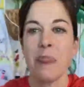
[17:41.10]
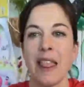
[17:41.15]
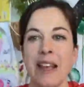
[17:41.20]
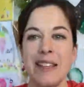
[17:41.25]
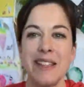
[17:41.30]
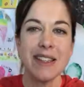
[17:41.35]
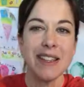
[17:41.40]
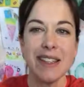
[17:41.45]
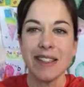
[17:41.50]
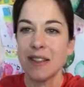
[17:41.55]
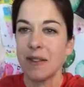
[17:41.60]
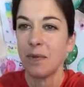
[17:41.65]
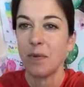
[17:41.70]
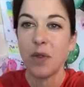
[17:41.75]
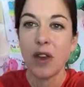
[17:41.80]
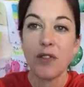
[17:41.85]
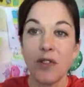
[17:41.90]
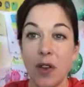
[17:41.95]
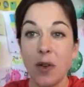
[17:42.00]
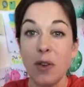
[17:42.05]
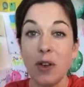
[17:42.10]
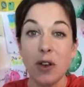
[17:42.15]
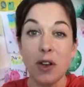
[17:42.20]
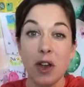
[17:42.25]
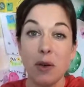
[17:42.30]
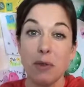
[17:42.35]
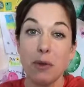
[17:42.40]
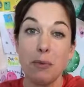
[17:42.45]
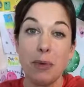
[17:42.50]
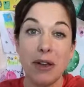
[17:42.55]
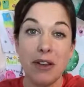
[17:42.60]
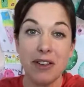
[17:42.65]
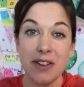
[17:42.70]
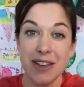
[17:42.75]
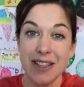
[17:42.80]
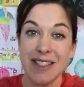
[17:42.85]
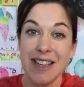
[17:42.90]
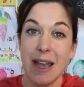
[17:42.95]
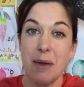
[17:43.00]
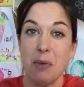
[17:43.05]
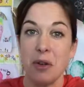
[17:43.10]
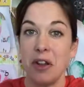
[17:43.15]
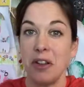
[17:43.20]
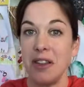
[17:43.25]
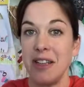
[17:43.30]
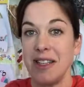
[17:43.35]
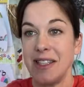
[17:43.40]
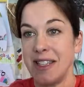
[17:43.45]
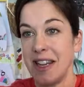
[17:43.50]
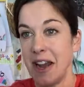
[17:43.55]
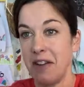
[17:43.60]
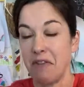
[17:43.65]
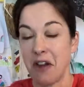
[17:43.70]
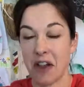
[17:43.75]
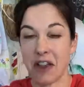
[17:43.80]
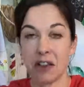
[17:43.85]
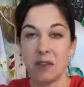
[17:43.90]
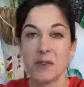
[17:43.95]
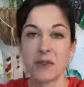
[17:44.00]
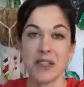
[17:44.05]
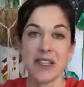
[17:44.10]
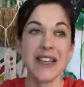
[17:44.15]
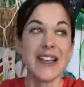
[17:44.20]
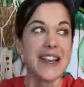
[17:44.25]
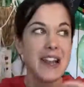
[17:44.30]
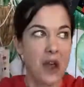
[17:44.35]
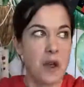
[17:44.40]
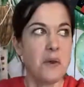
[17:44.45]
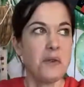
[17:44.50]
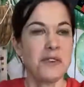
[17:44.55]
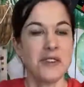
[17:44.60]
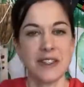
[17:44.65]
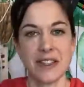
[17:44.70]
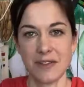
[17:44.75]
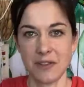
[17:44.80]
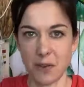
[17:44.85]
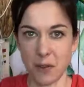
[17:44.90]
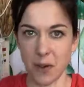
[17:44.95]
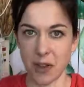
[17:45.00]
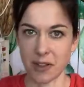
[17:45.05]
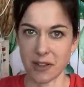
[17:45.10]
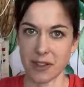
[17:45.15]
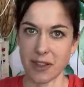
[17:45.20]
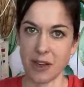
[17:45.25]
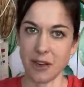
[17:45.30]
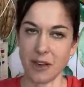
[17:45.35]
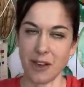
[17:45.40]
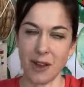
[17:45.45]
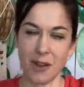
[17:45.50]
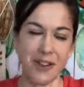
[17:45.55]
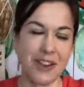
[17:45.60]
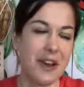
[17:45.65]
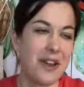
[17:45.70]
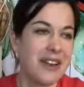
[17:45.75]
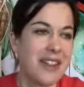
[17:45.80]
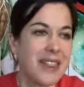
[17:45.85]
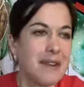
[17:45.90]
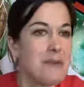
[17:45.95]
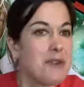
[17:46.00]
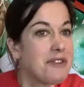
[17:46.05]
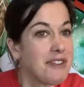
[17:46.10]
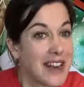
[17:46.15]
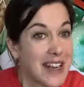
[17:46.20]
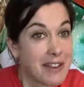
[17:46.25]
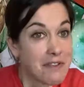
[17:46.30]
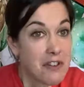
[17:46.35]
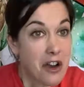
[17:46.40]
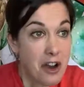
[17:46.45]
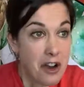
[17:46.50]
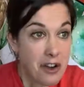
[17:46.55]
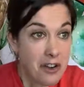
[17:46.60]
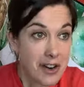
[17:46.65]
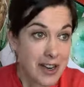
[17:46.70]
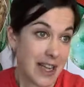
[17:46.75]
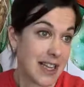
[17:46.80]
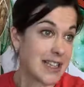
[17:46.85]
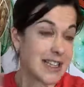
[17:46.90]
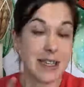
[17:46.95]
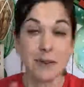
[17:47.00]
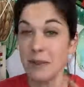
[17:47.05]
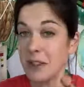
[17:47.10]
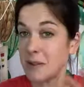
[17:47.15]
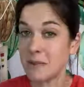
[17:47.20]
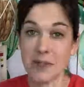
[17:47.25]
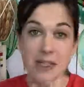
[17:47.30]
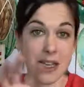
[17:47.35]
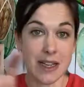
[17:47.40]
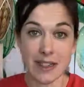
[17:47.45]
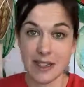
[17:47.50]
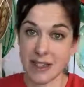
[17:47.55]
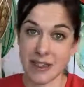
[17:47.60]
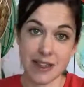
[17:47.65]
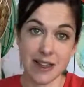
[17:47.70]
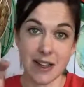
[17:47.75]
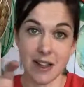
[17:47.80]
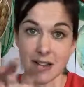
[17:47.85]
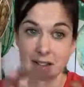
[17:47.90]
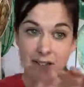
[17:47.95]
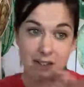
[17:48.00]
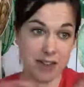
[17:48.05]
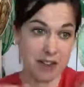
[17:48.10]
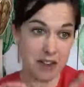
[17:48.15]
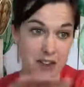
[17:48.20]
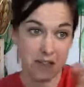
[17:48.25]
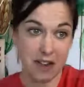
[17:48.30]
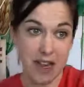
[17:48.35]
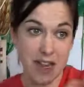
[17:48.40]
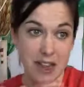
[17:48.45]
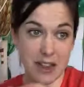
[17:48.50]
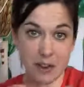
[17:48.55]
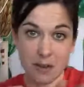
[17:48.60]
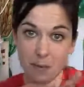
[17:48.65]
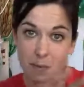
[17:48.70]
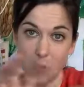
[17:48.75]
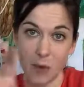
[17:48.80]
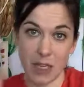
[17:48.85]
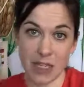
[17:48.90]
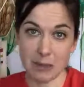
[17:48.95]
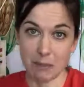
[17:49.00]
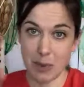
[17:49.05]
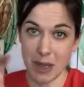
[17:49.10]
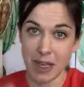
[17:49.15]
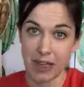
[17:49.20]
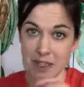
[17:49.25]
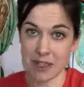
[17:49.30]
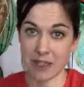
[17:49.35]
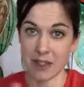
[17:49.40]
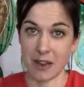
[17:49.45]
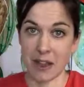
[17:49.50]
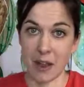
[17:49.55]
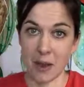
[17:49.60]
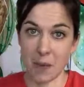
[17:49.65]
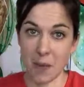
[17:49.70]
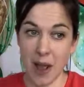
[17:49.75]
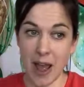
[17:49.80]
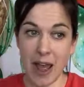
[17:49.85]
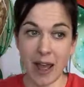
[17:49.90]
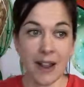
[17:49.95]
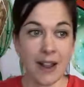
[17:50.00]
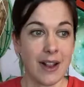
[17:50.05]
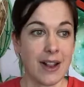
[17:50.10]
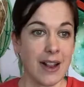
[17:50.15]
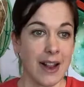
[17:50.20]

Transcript: So if you look up the periodic table on the internet, right, you see loads of different ones, don't you? None of them are really wrong. Like some of them scientists can't agree on which bit should go where.